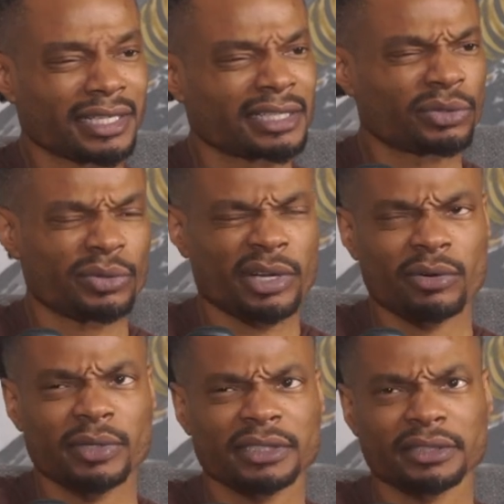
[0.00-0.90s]
I guess tornado
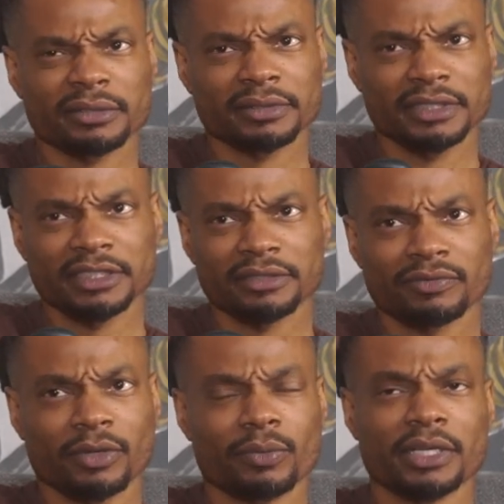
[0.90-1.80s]
watch. I guess
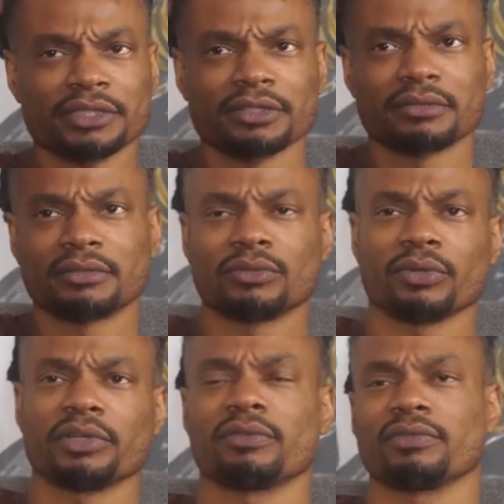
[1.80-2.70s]
flood watch.
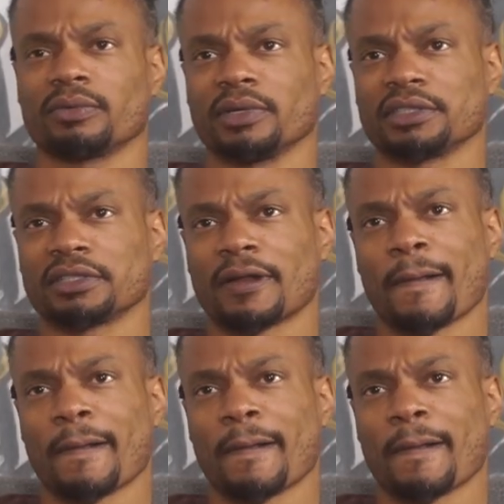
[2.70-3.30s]
Tornado flood watch.